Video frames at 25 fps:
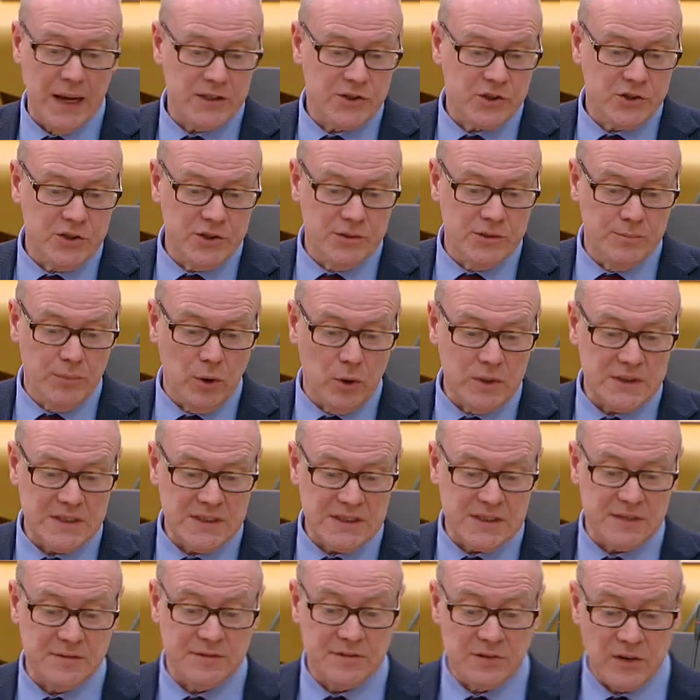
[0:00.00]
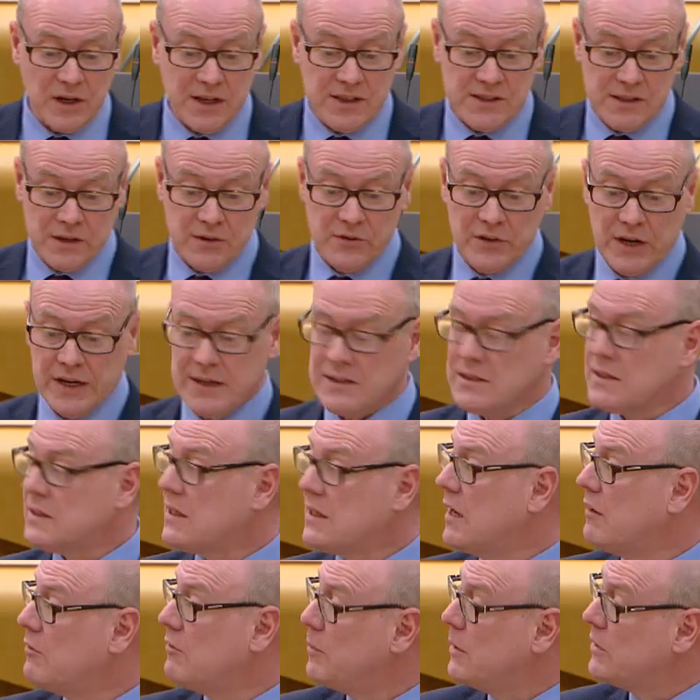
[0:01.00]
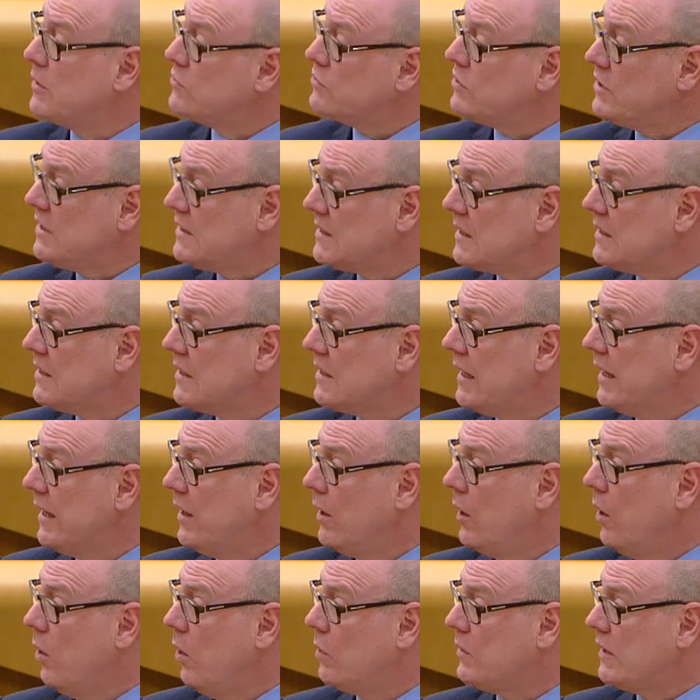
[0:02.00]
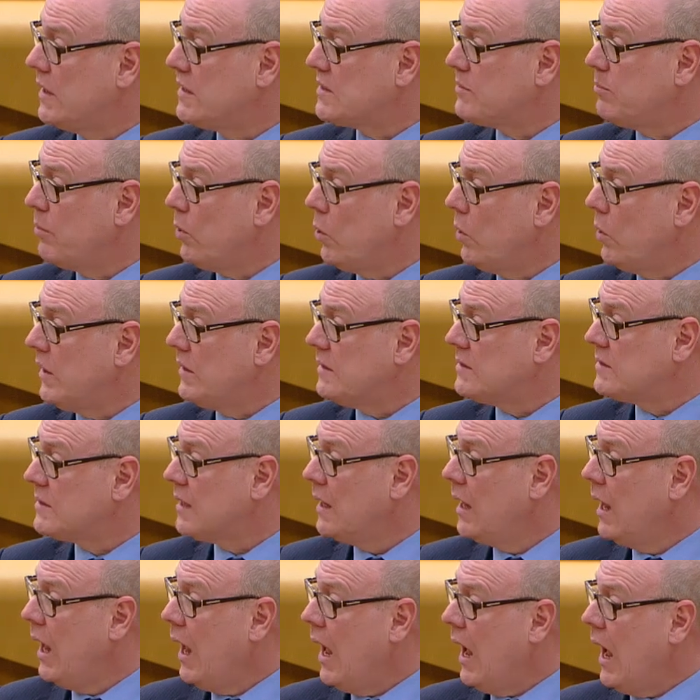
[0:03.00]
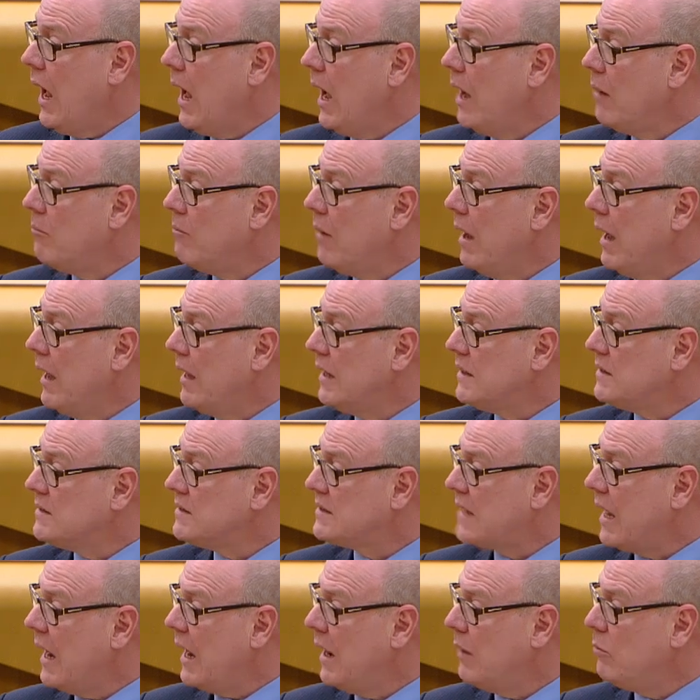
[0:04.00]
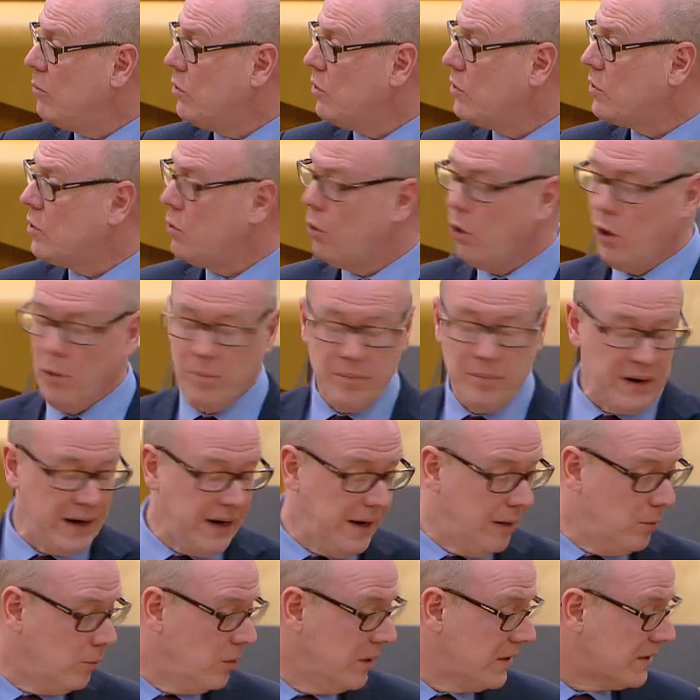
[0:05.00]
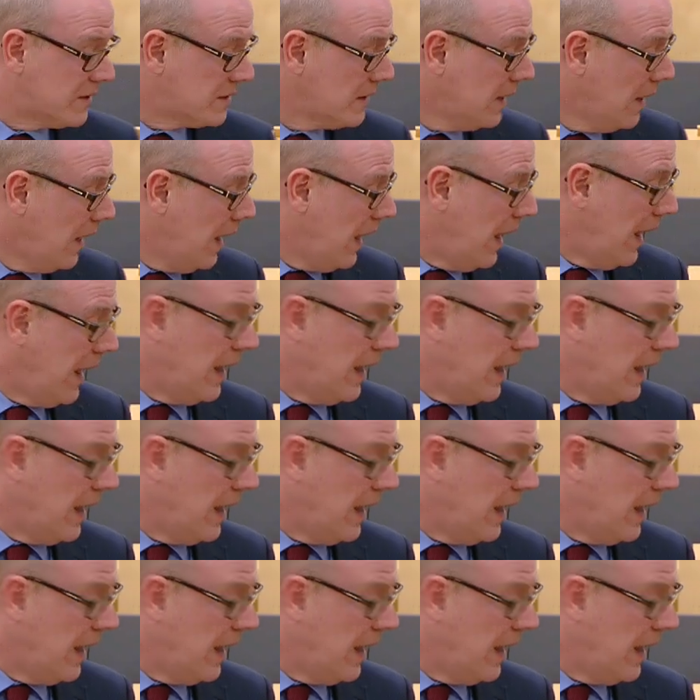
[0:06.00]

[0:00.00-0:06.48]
student bodies have written to the government recently on this point, and I will cooperate with